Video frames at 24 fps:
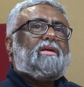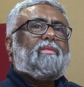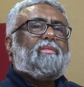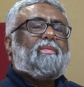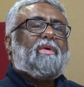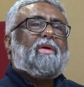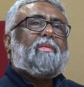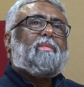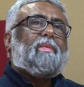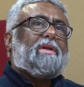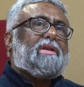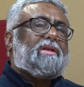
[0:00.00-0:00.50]

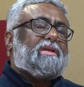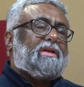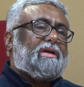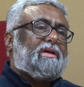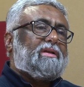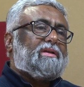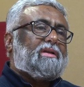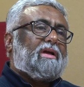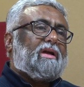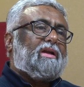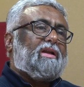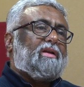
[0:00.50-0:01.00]
people
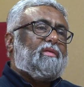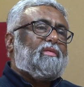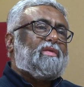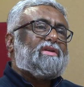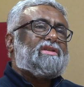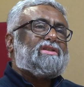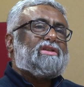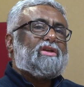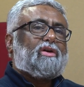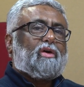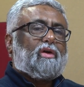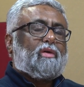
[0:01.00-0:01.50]
think that
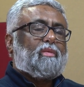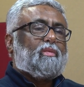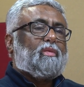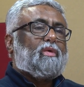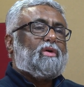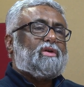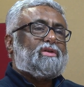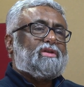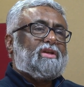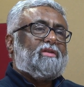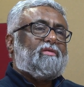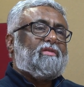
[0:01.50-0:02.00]
investing on
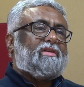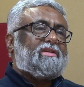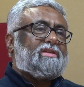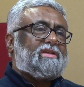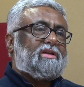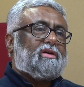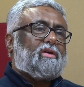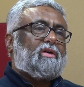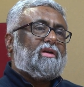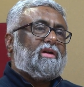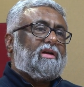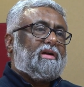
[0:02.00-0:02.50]
books,
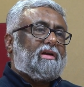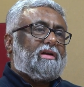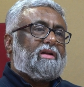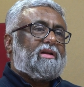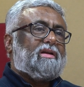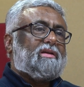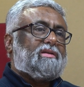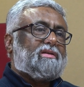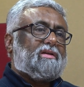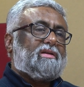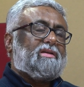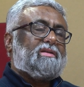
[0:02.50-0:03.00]
investing on
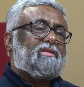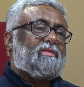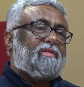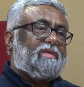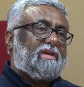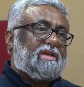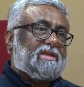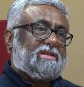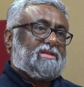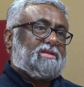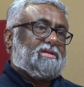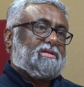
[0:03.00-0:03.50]
literature is
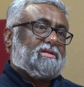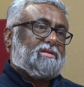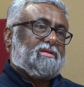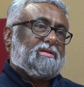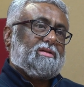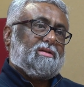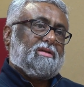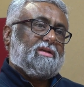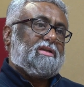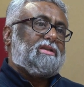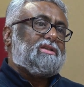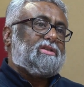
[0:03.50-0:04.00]
waste.
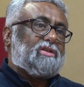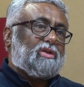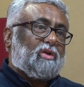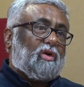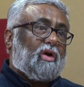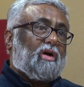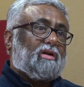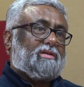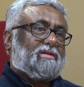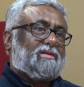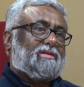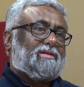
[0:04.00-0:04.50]
It is
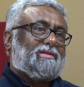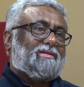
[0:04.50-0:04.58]
not.